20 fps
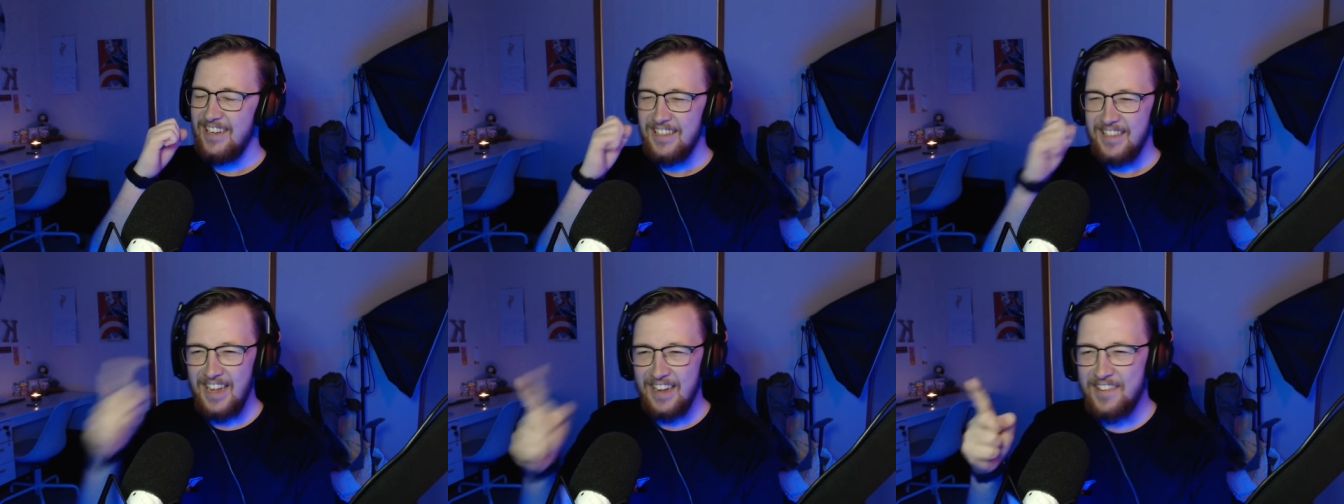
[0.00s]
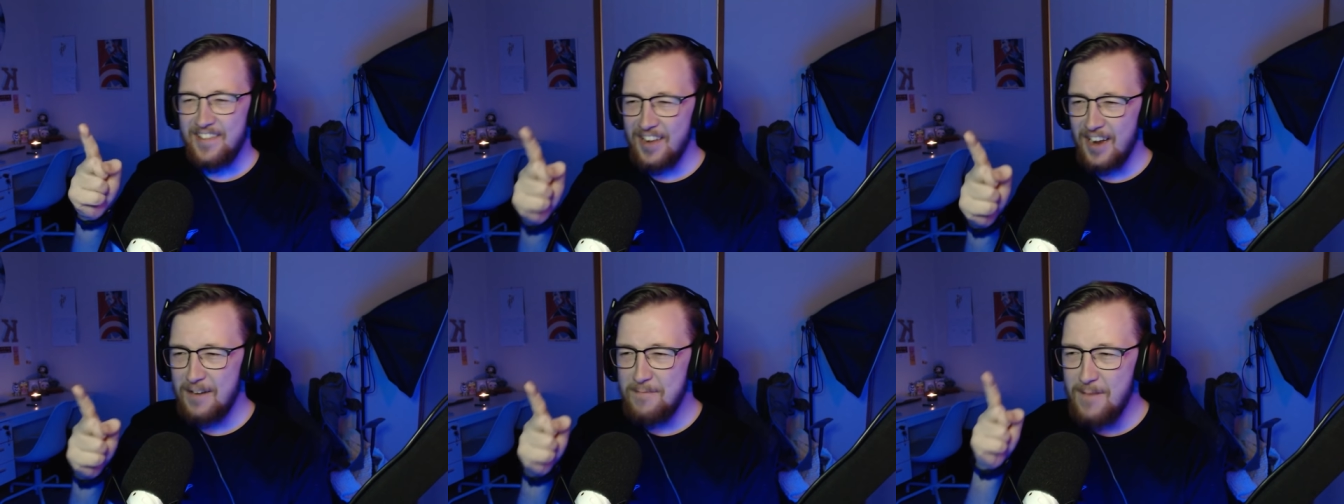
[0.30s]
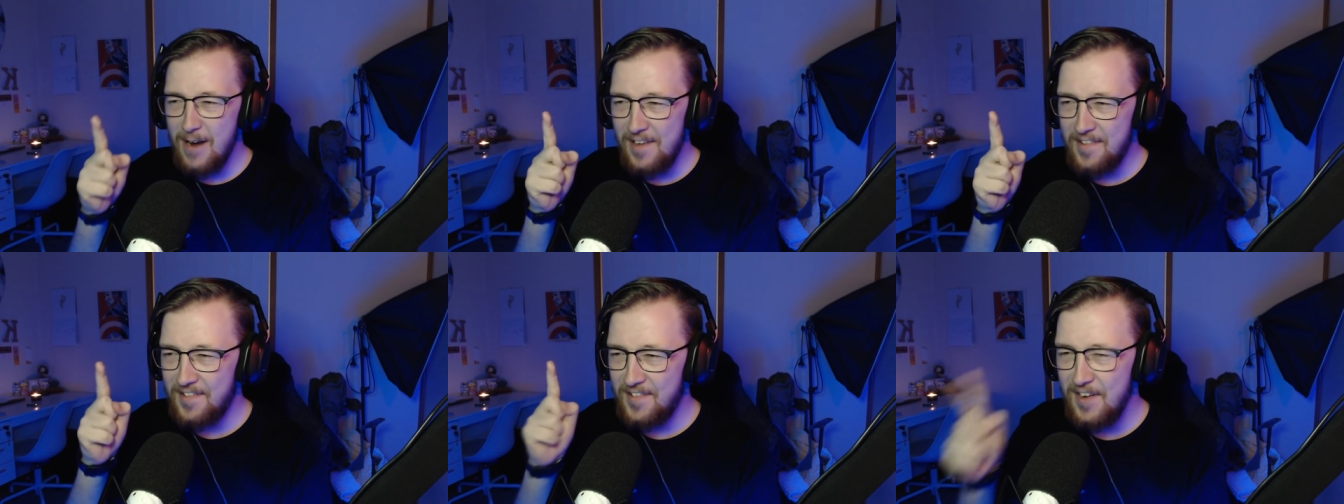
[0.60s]
That's like
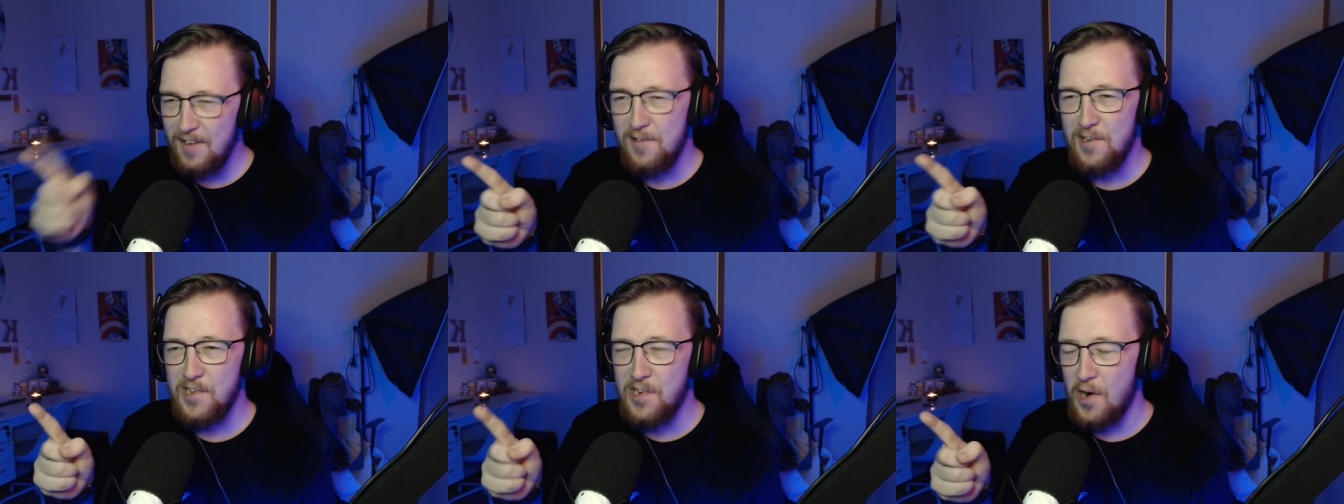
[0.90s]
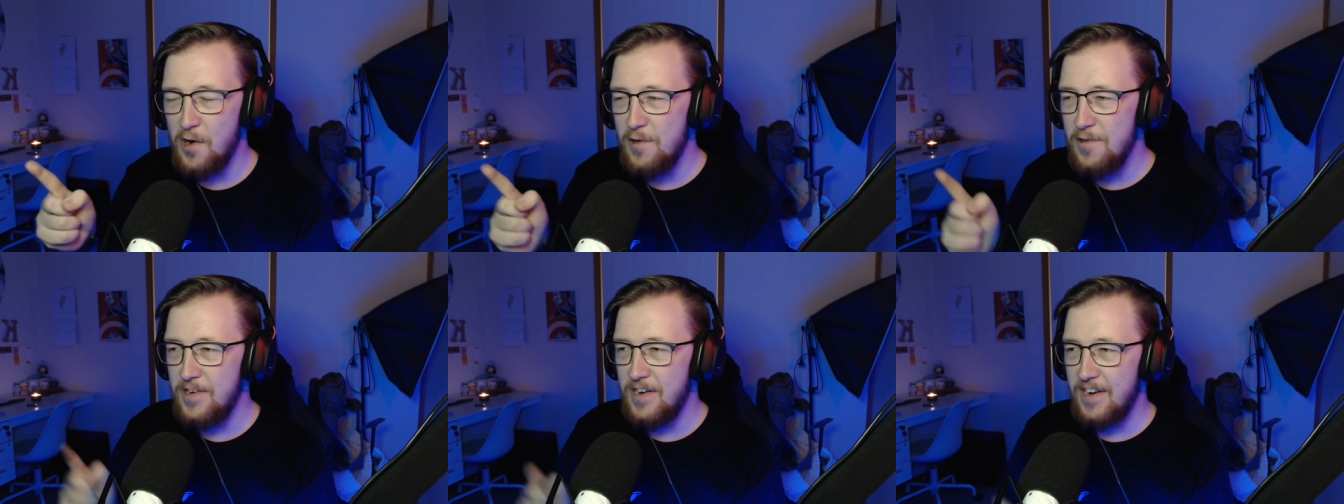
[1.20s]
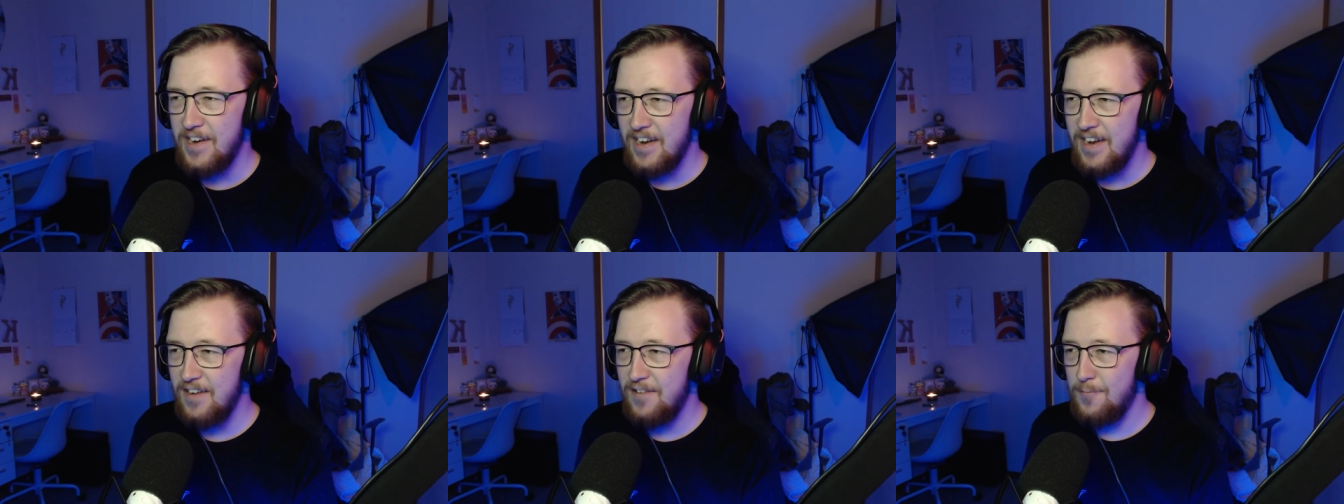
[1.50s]
my
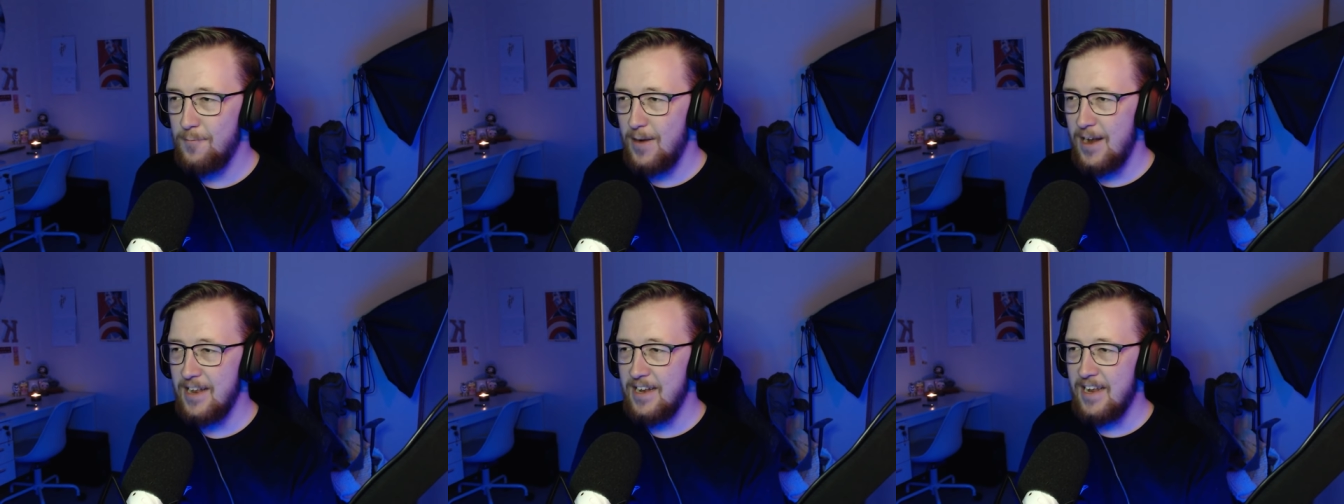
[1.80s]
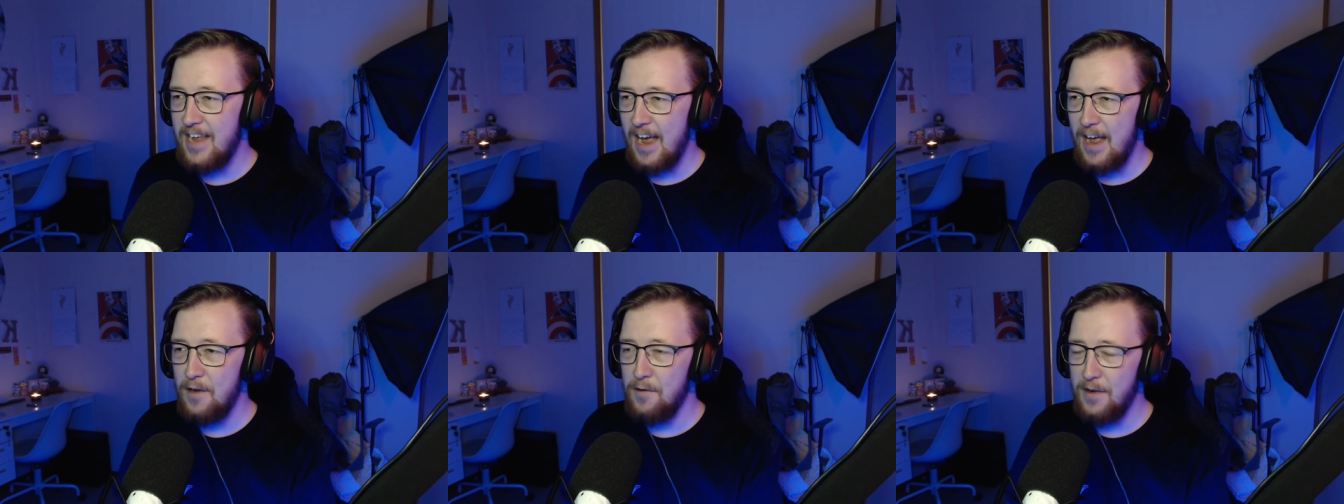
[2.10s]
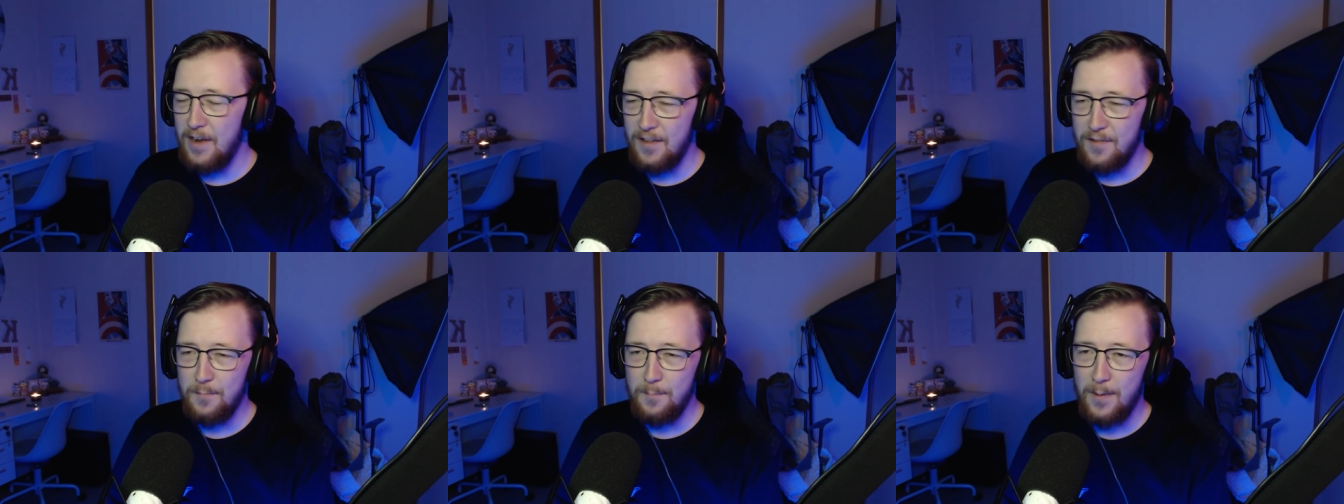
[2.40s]
serotonin is when Gail
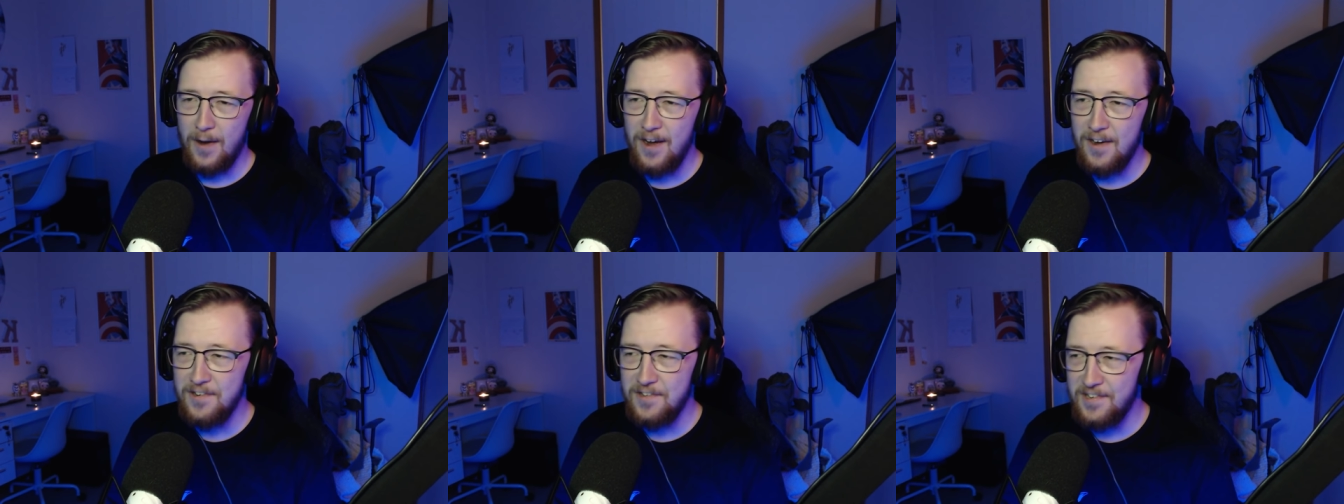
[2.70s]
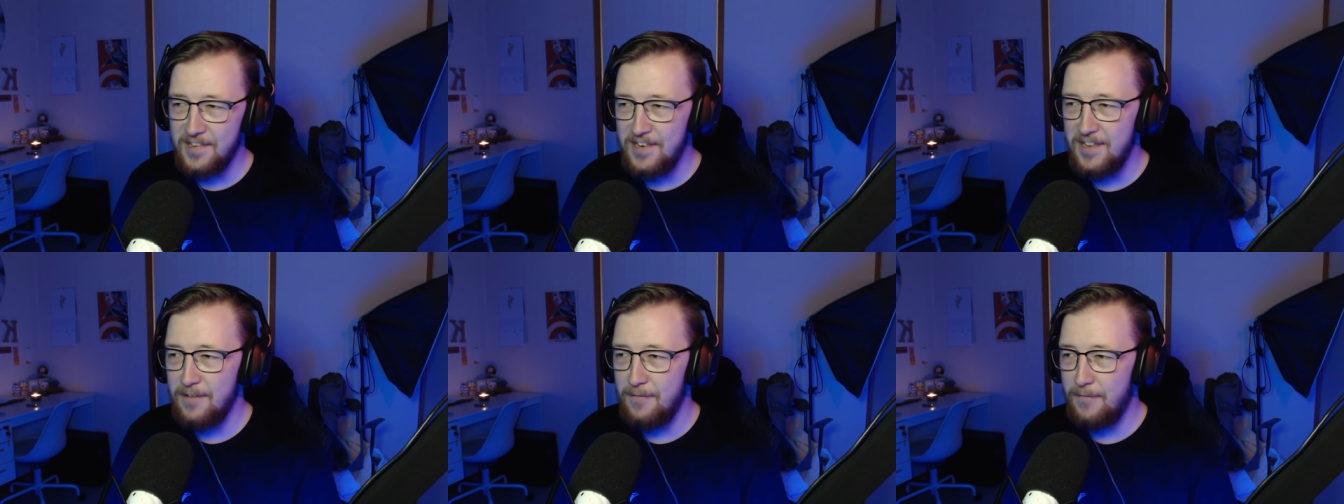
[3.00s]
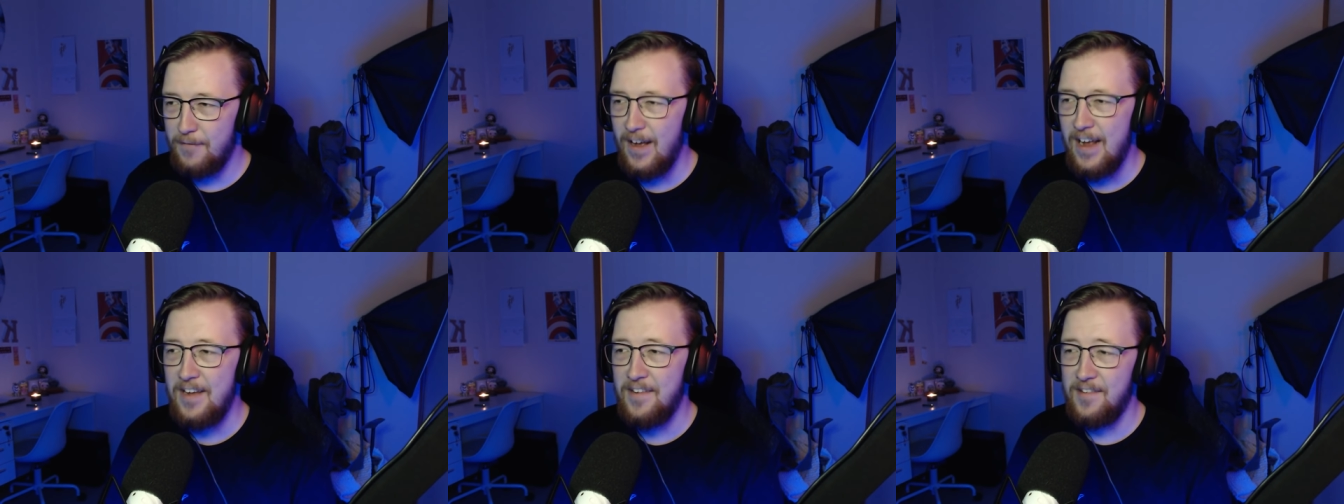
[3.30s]
gets punched in the
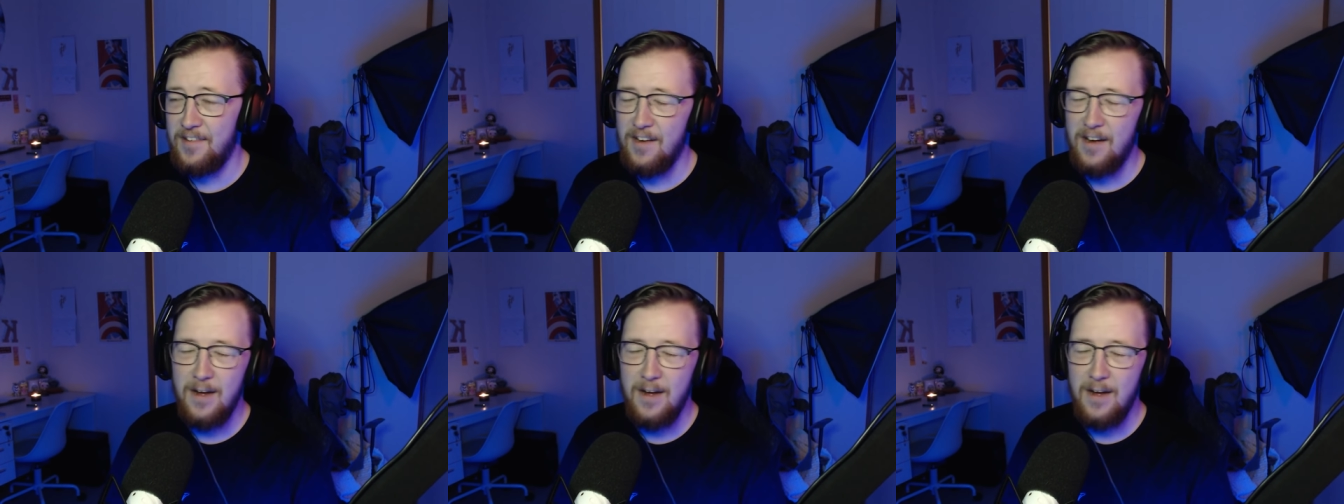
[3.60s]
face.